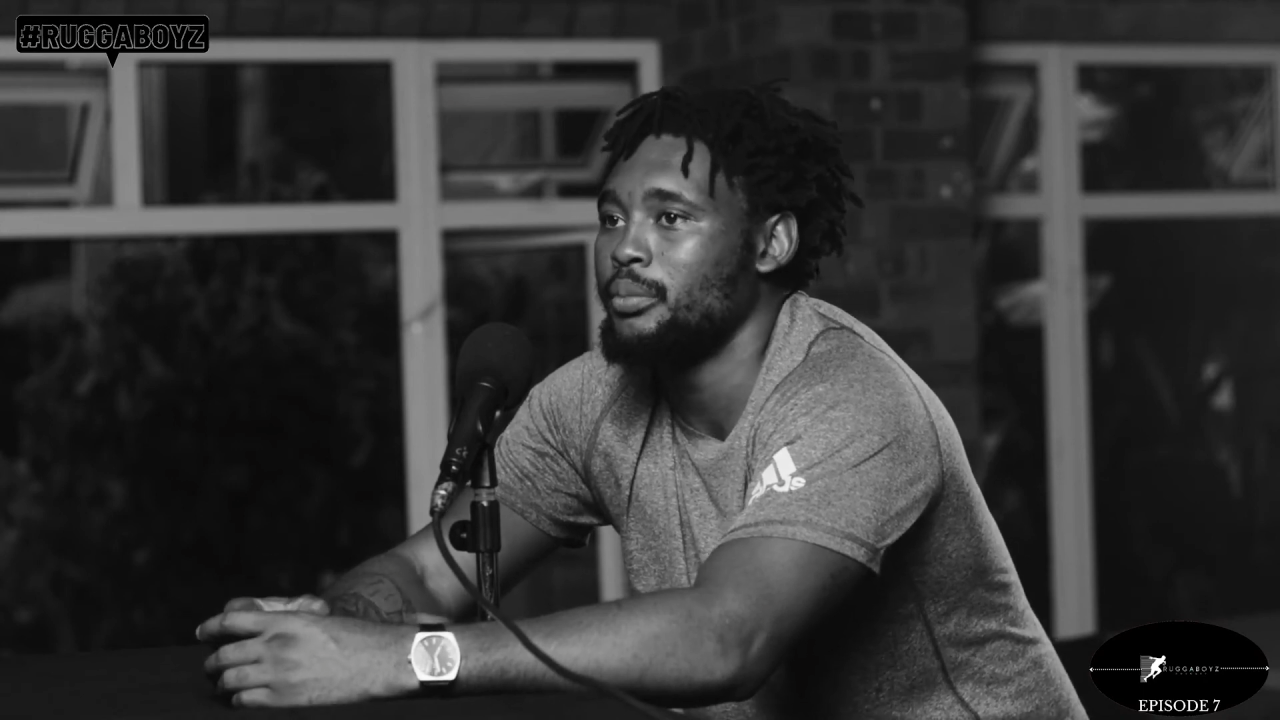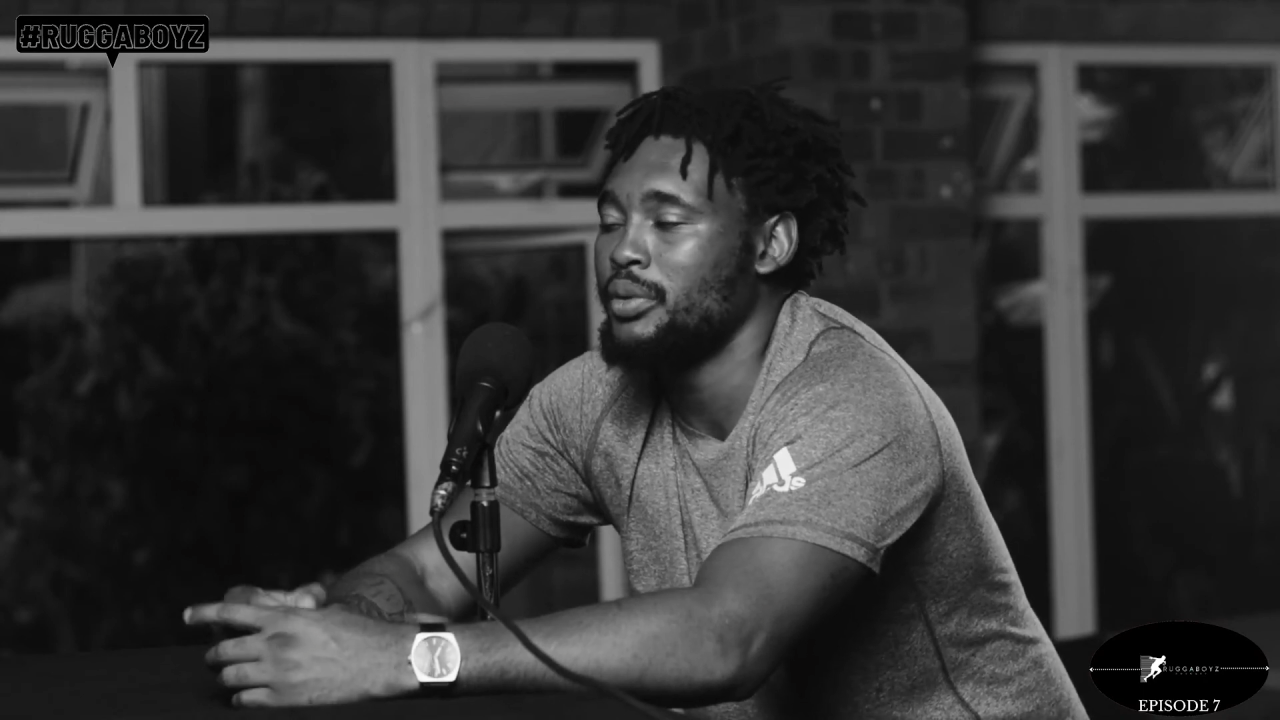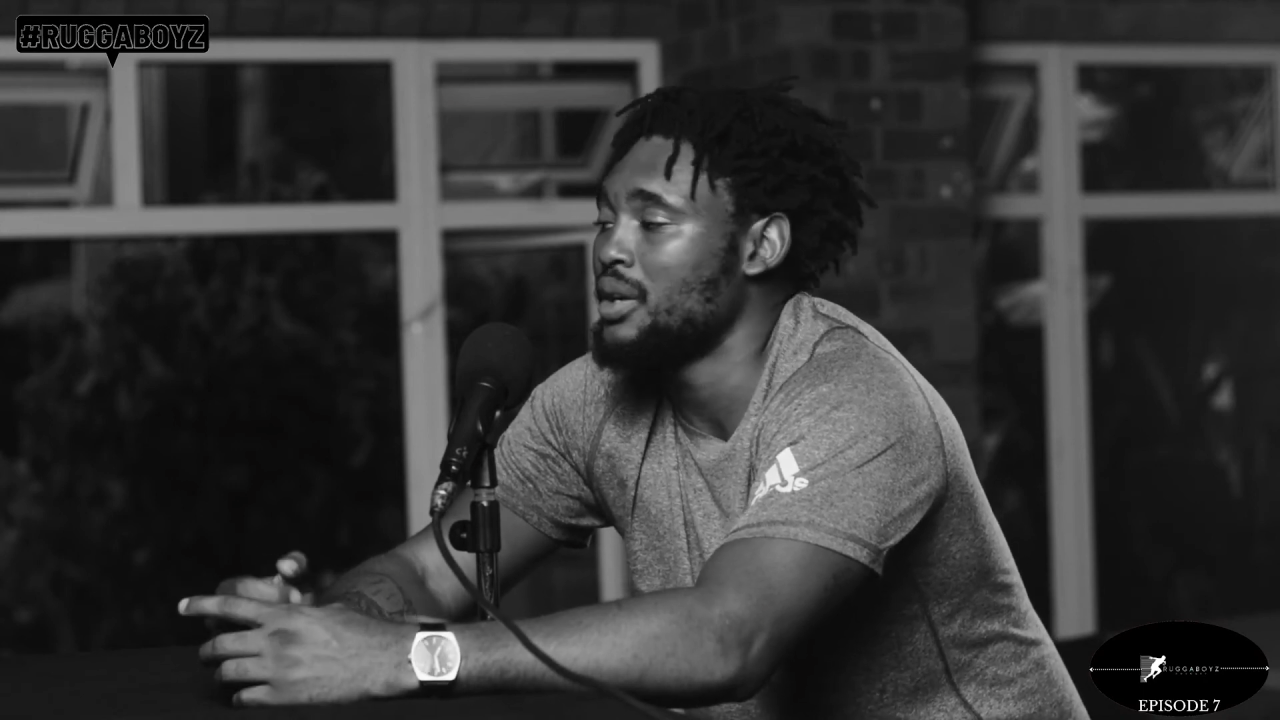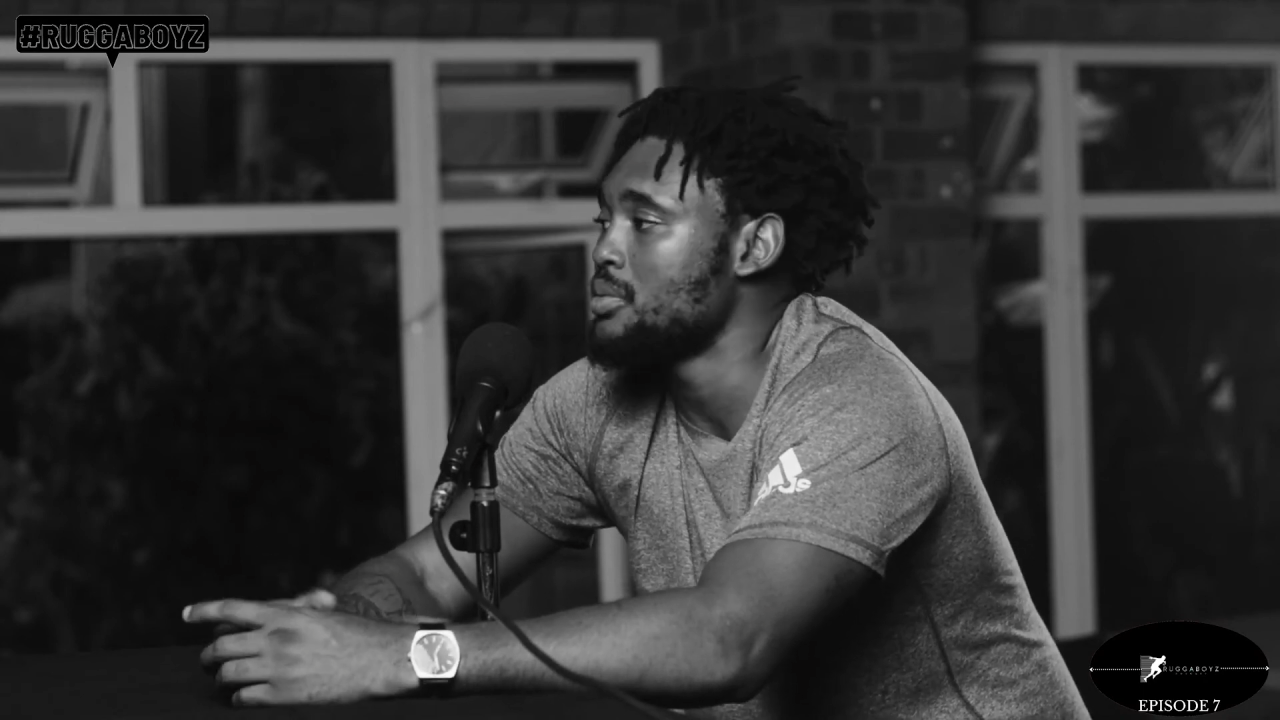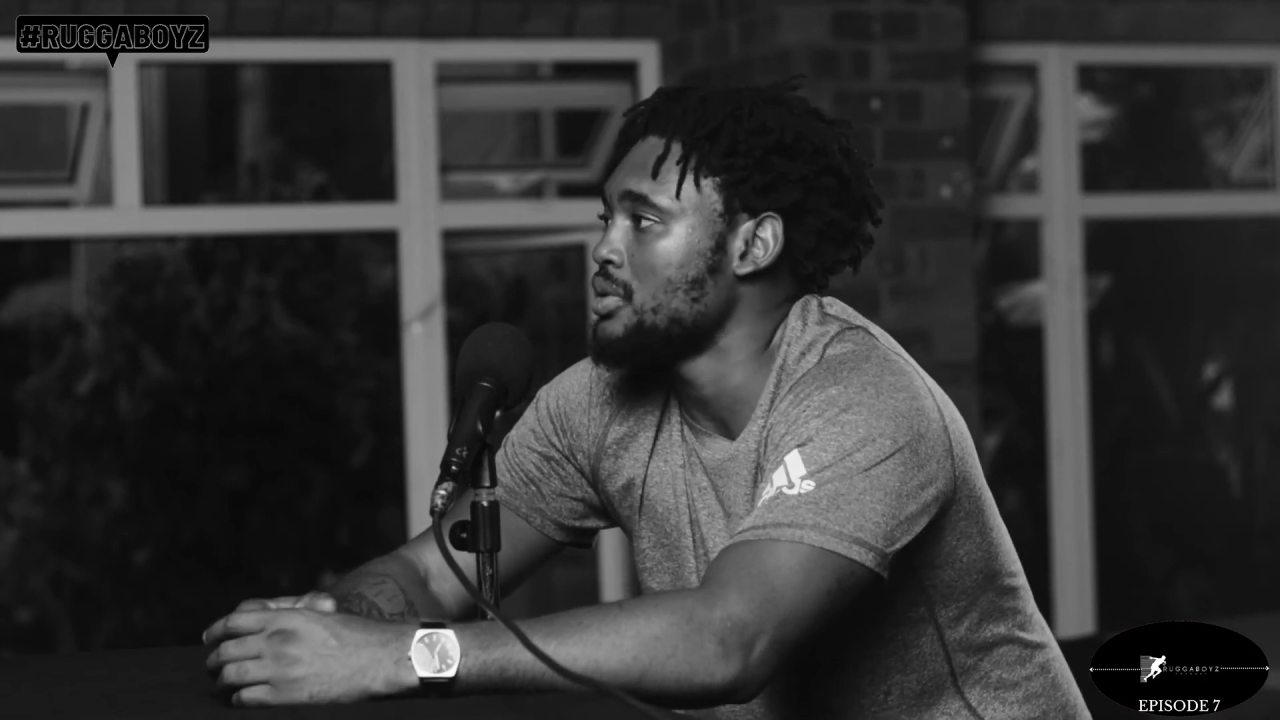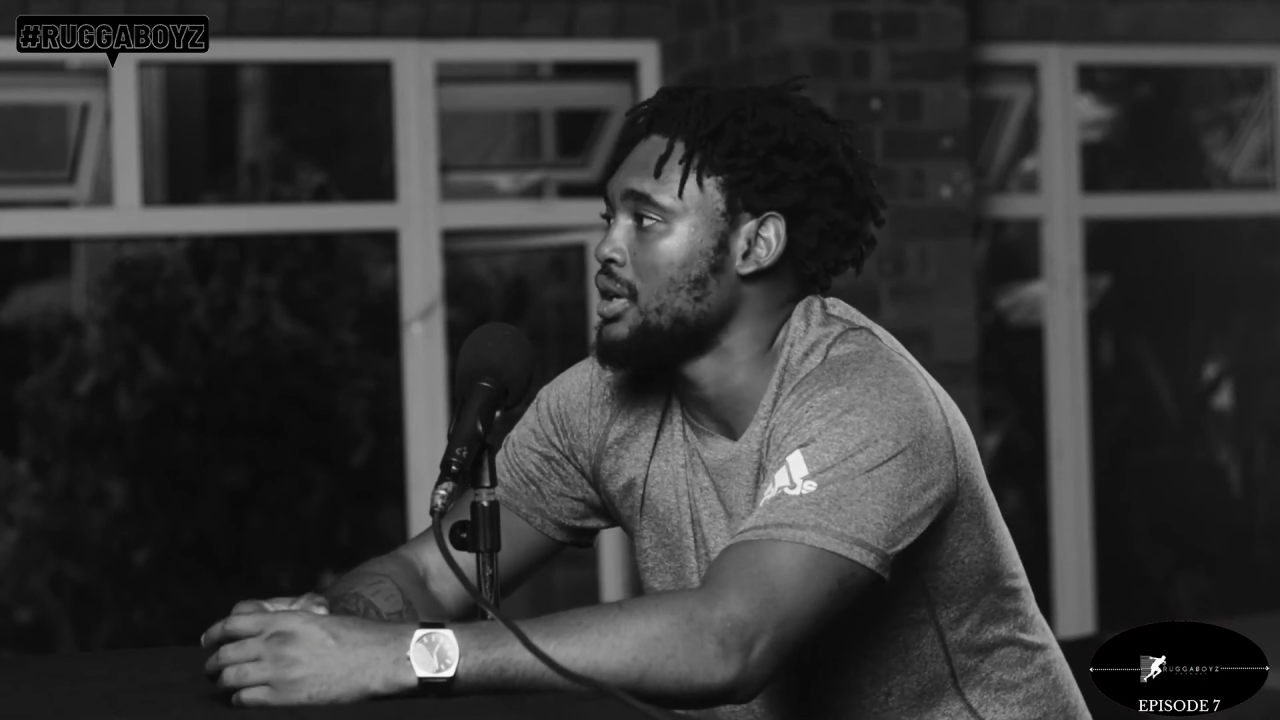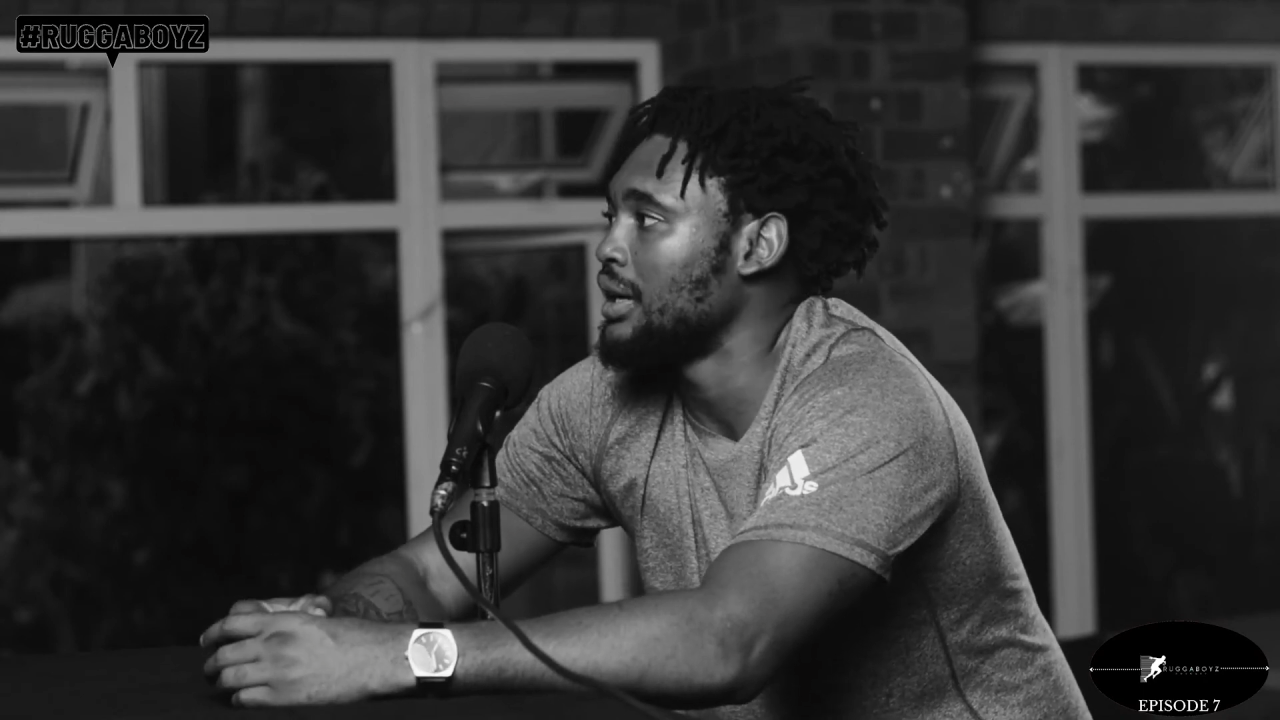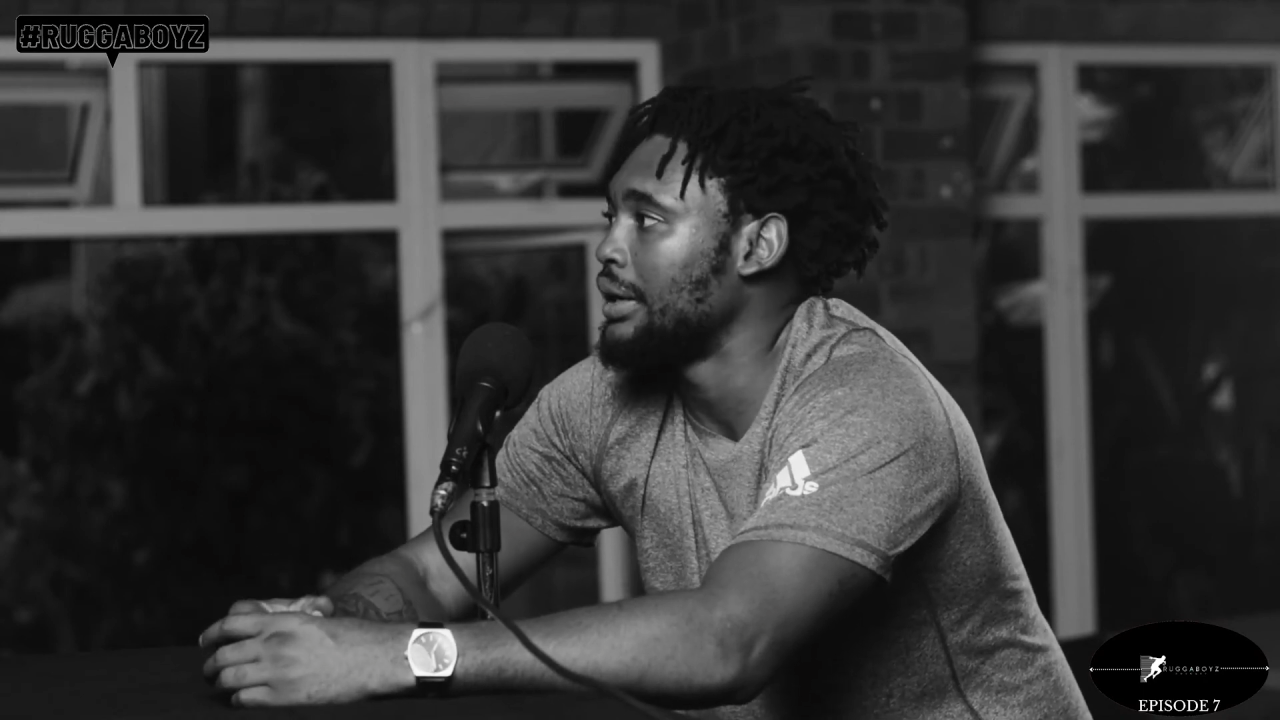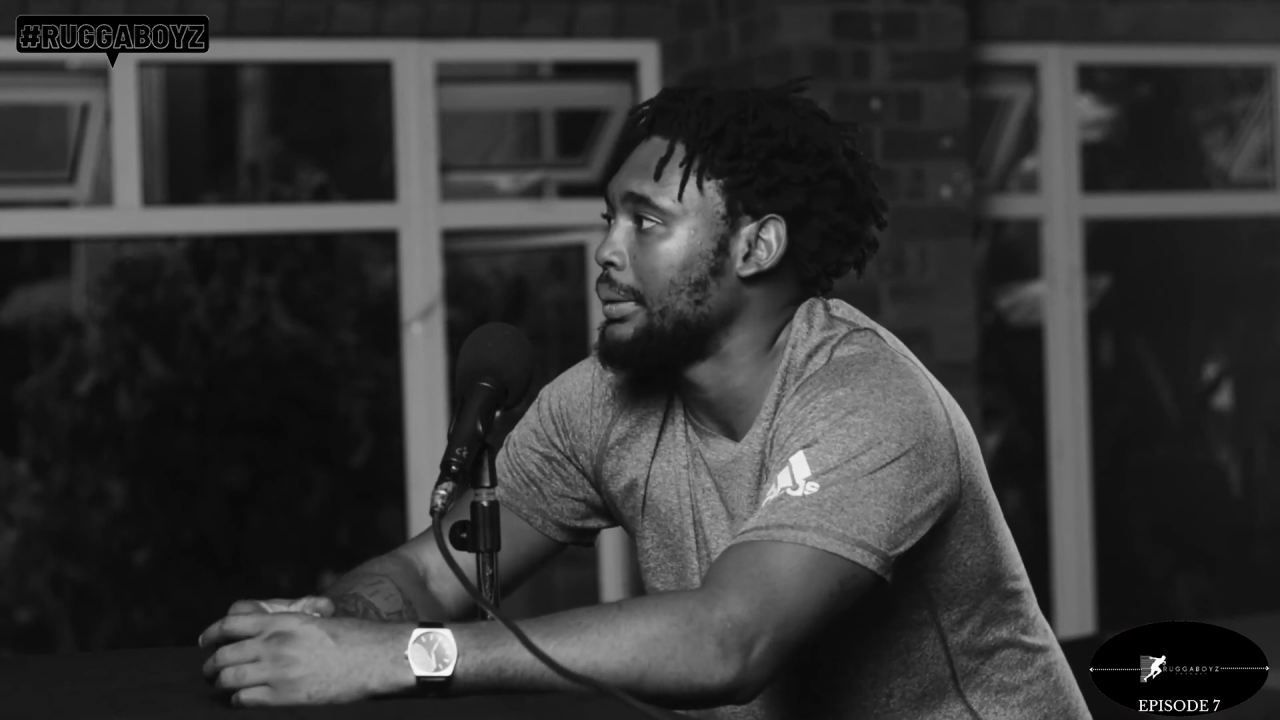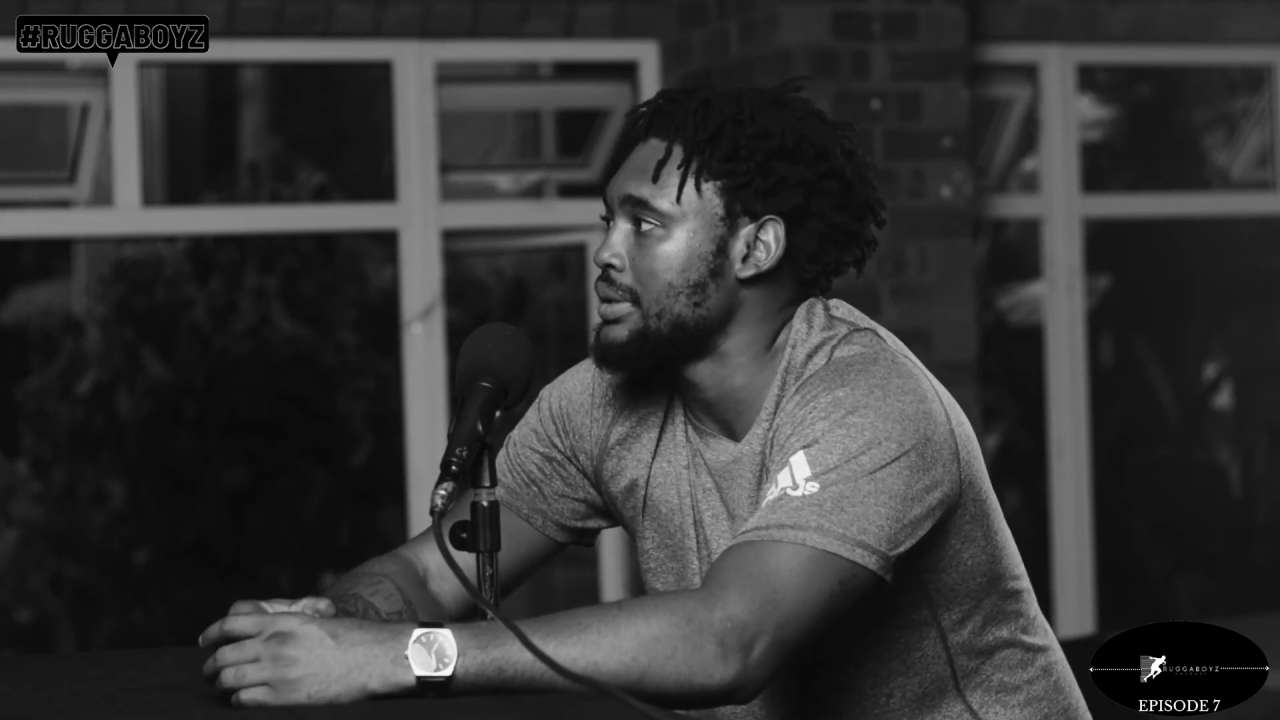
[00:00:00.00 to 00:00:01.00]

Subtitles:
Big ups to the guy.